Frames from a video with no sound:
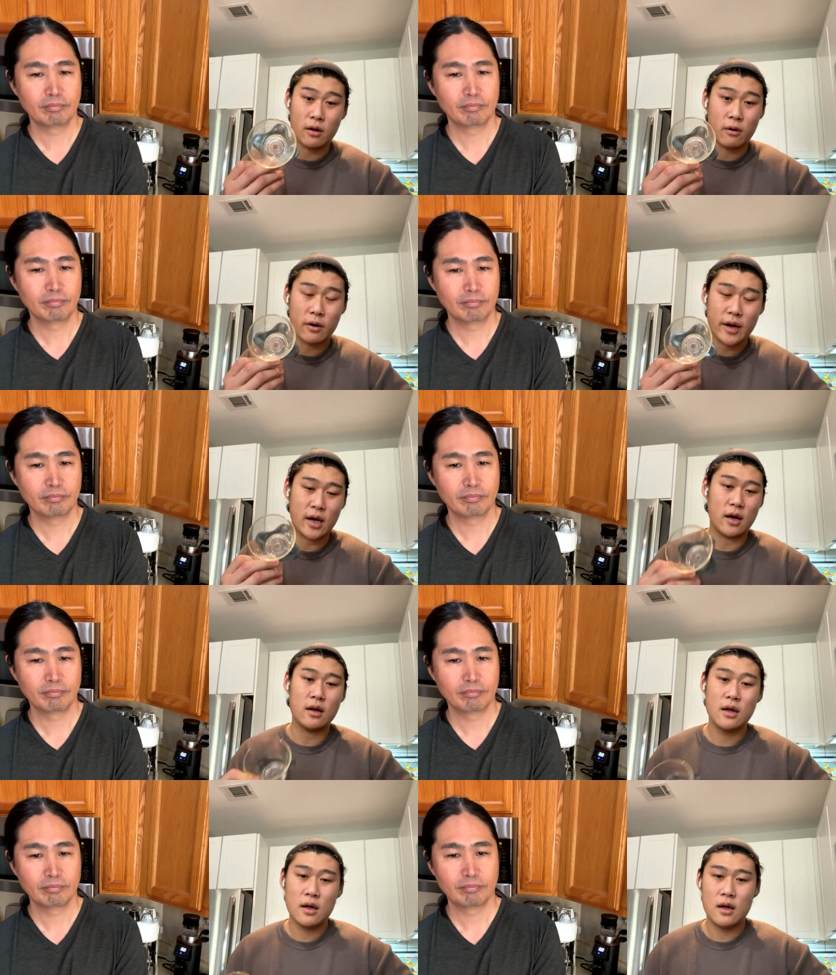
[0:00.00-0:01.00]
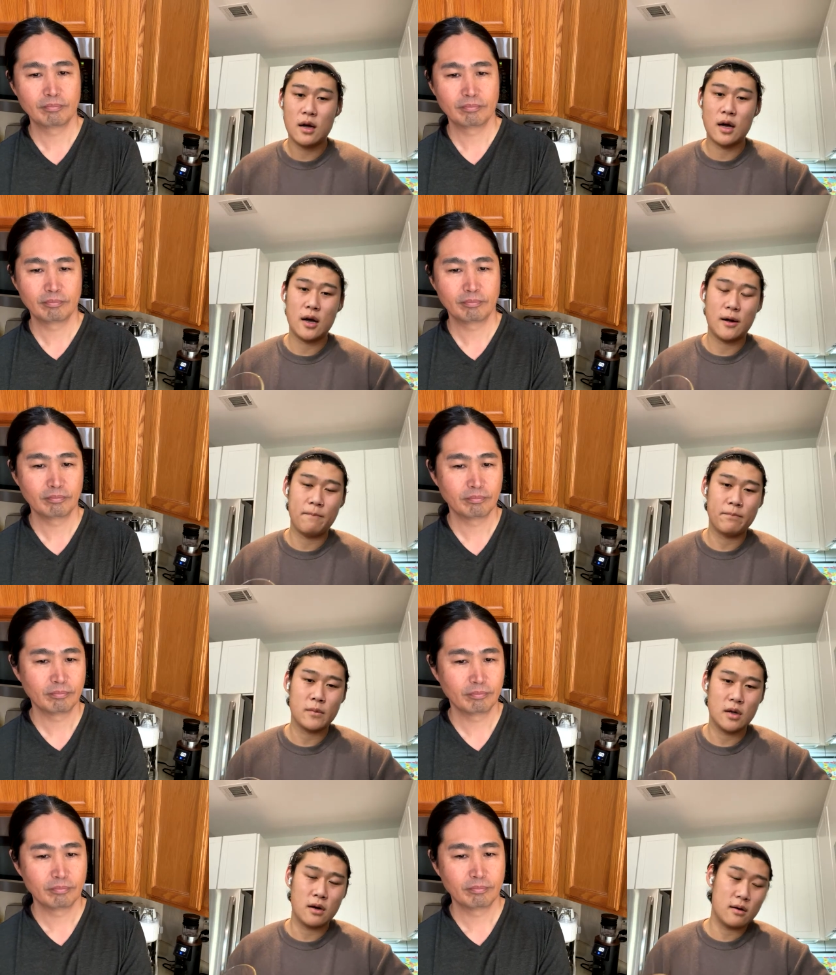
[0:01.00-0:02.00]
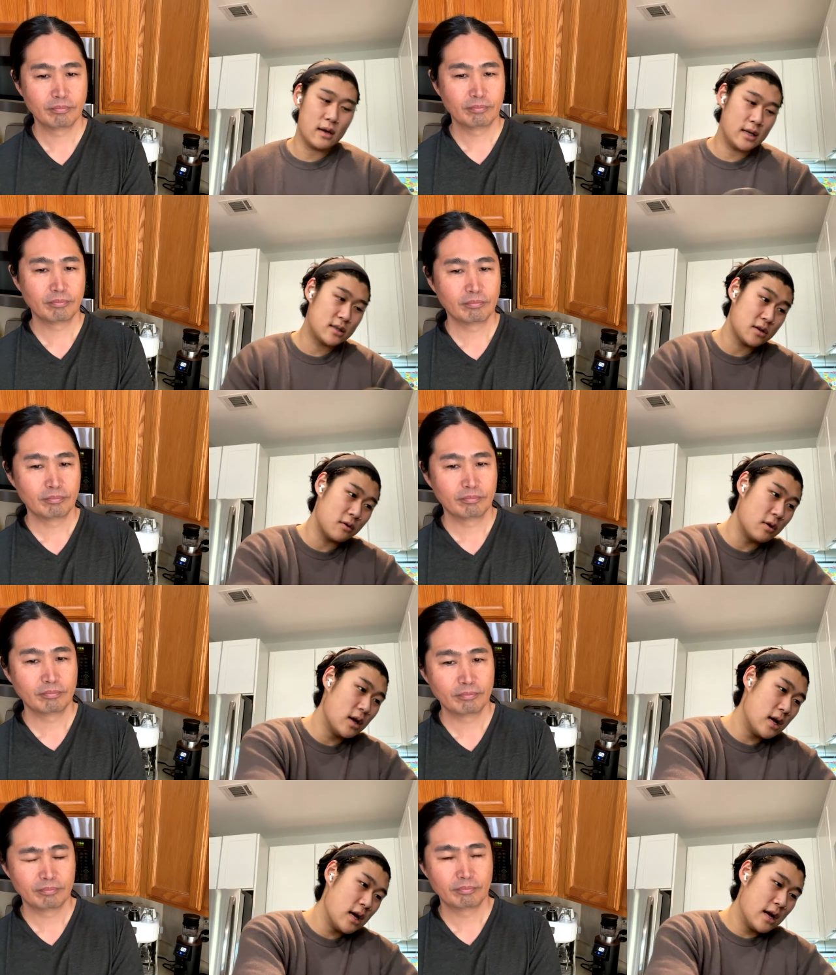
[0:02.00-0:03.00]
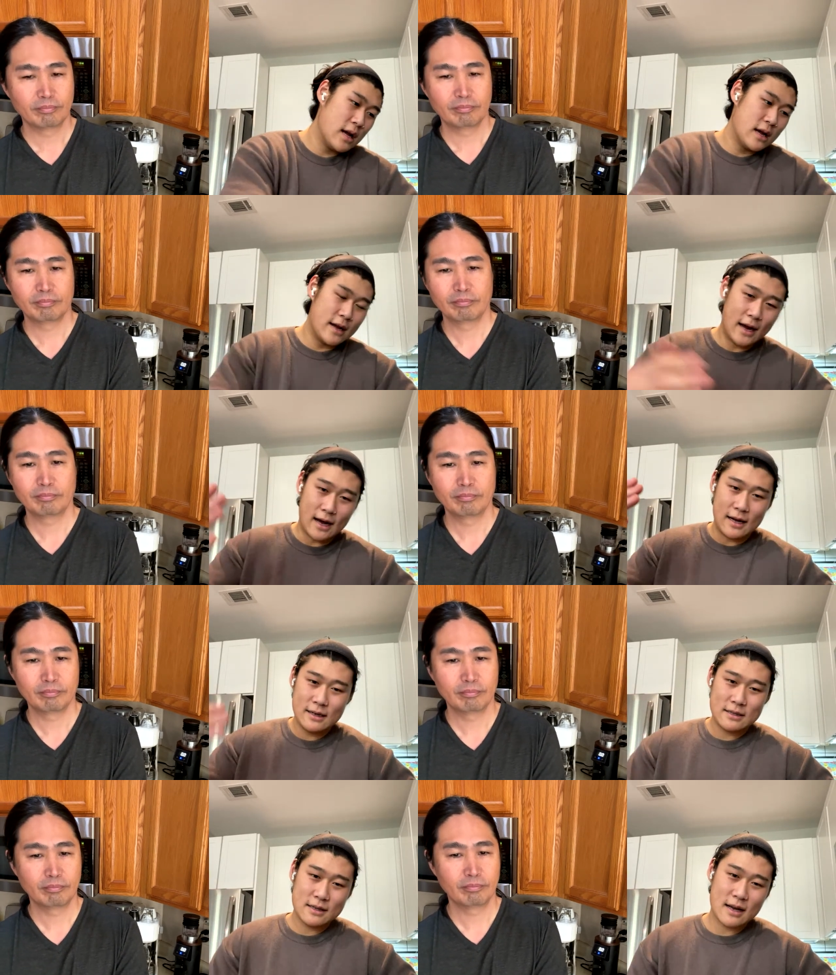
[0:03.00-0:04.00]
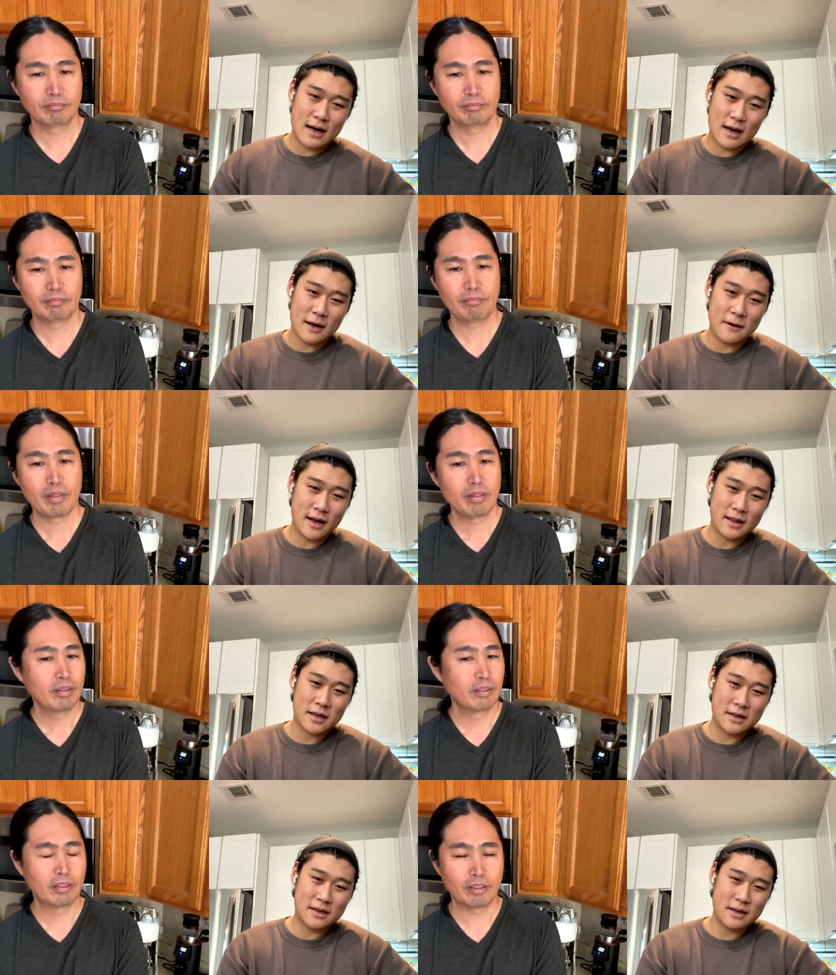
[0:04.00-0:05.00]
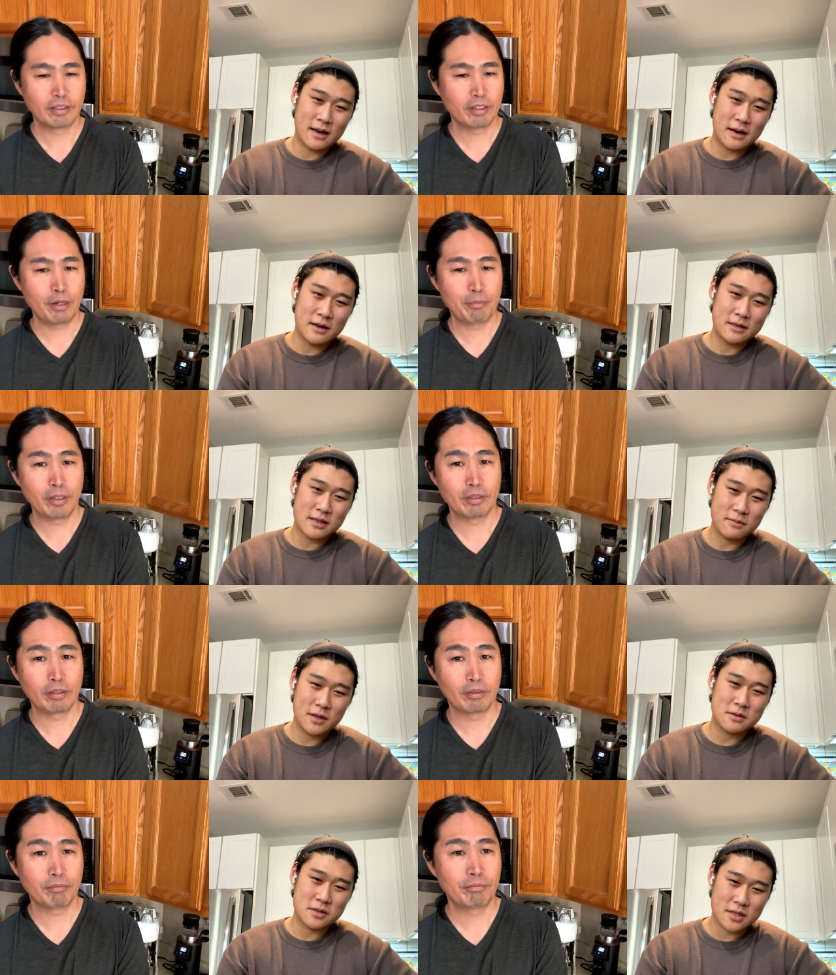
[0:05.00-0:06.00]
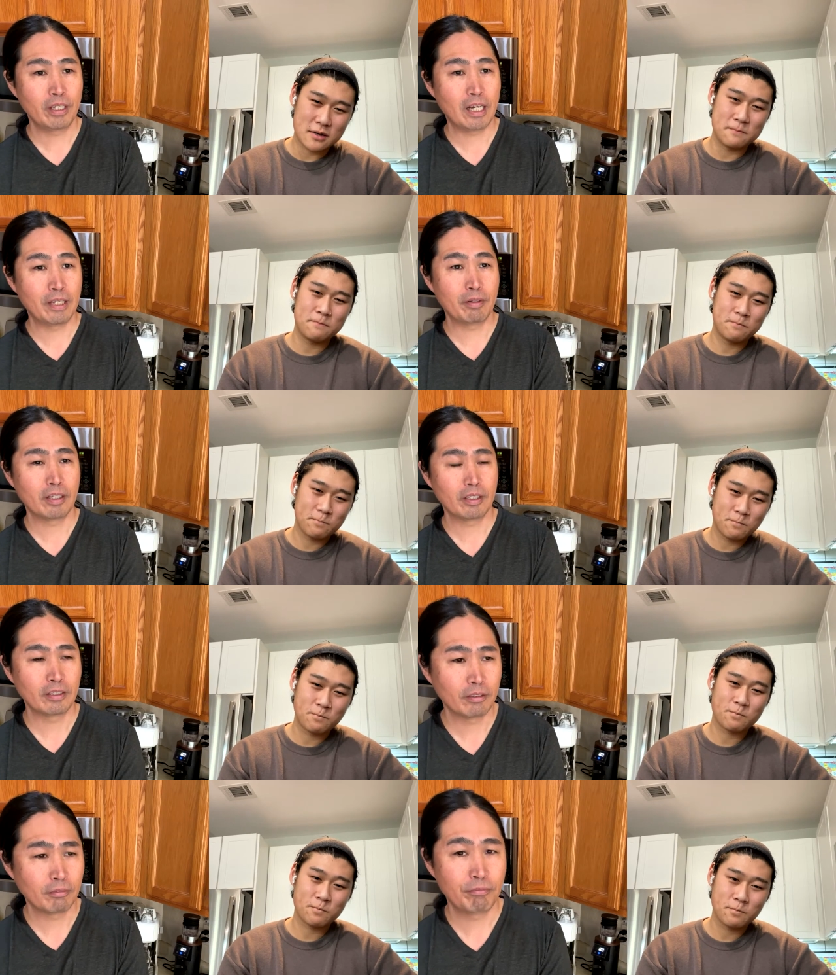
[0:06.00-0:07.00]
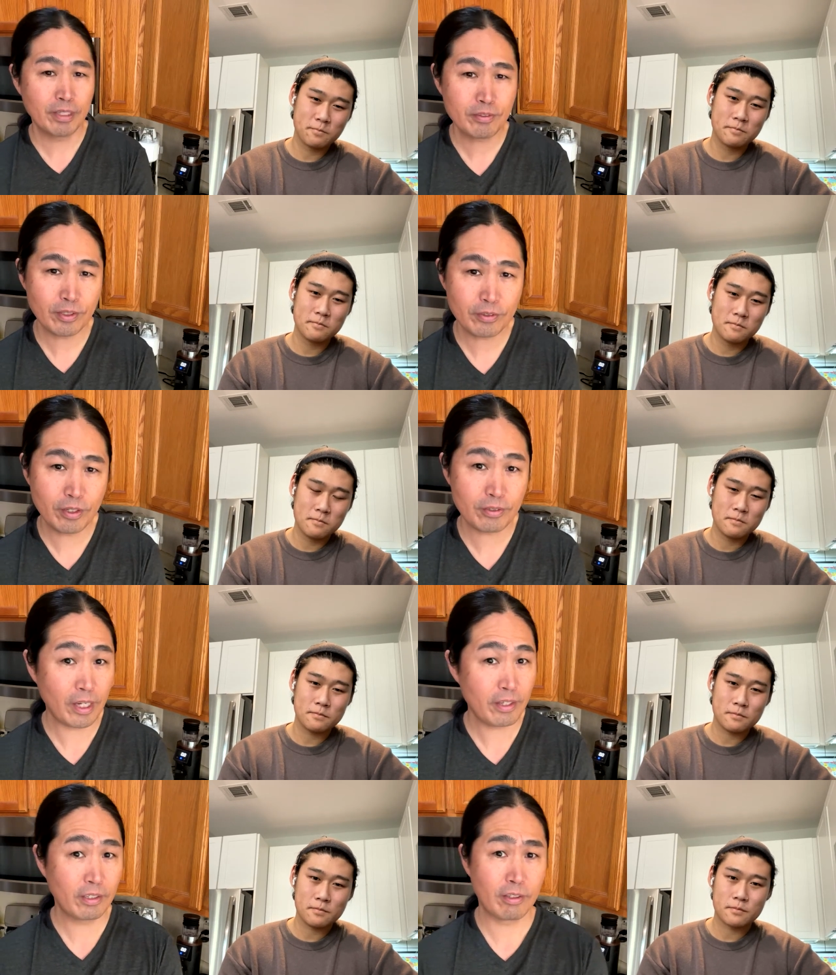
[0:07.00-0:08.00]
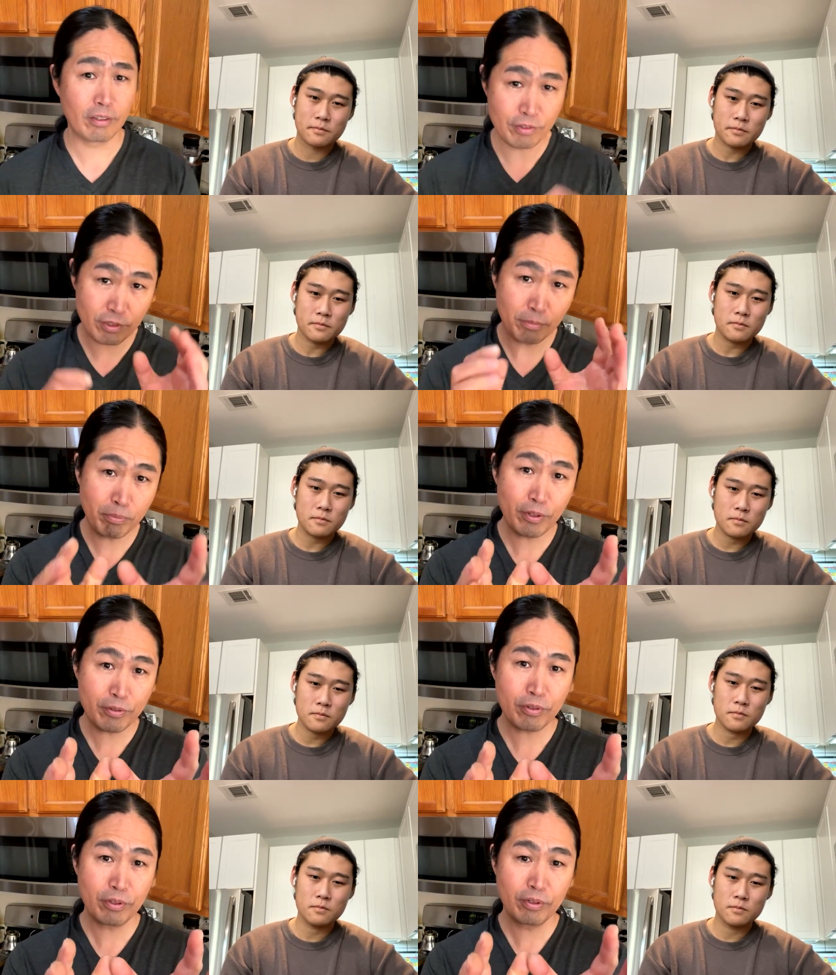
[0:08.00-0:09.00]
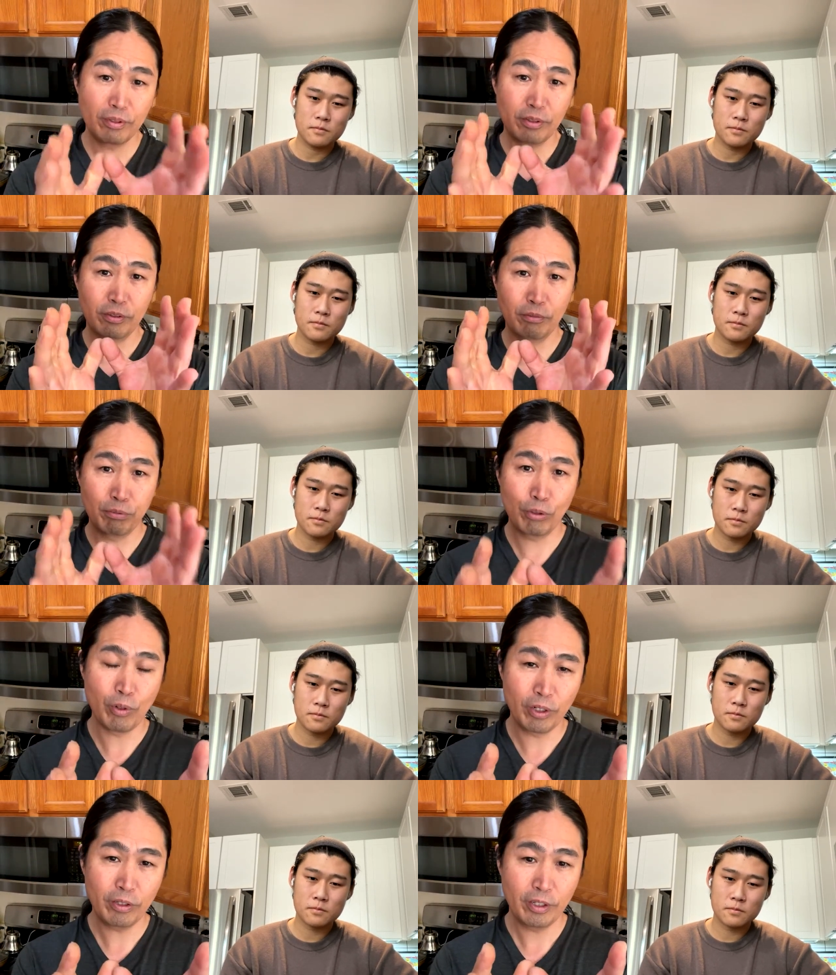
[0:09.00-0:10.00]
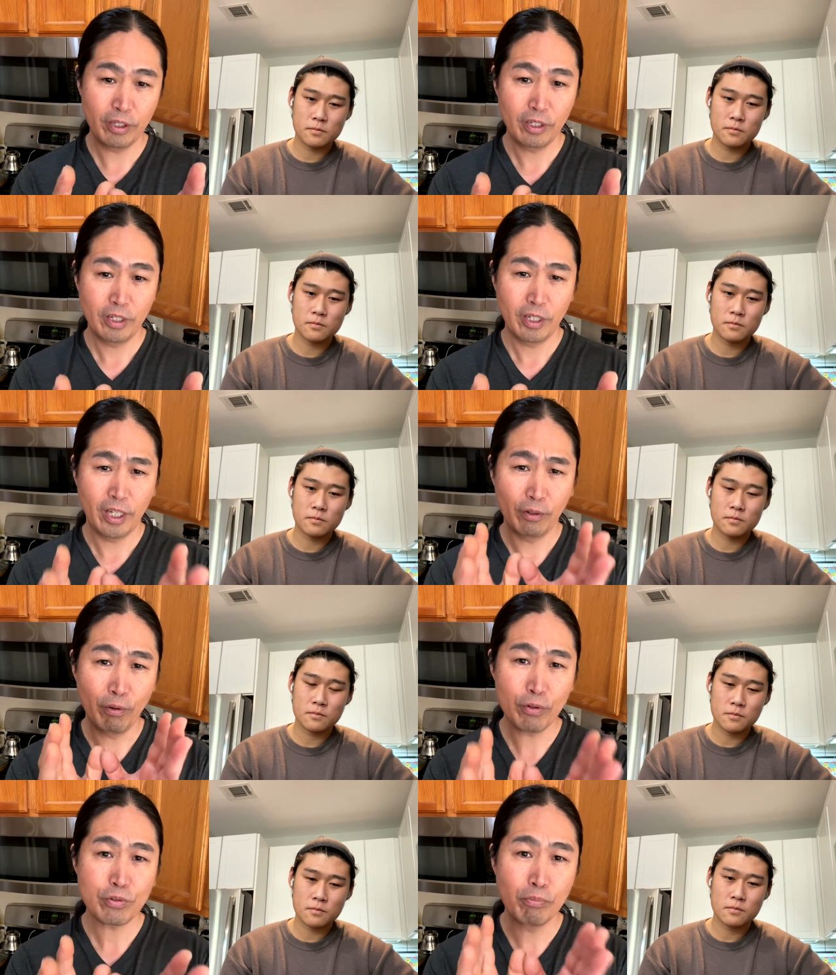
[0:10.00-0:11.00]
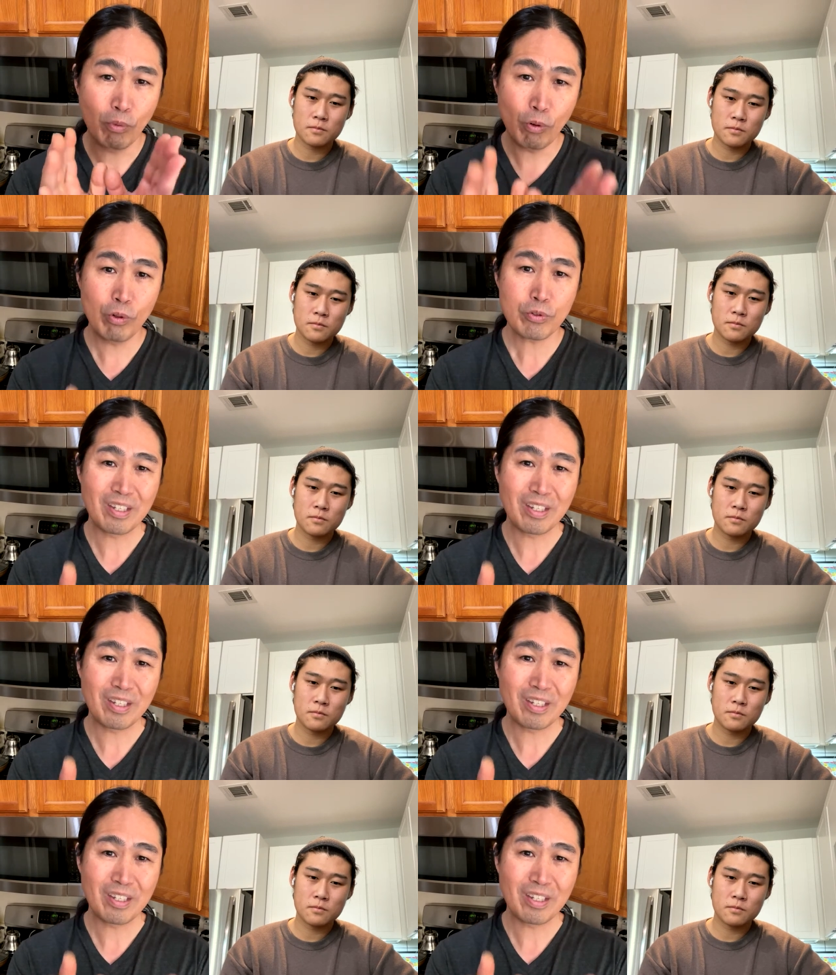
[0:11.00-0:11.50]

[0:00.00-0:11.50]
Speaker 1: the Orea, um, you know, and so yeah. Uh, think, you know, you know, I uh, mean, the the
Speaker 2: B, I, the B sixty is, I think, the simplest the brewer, and also most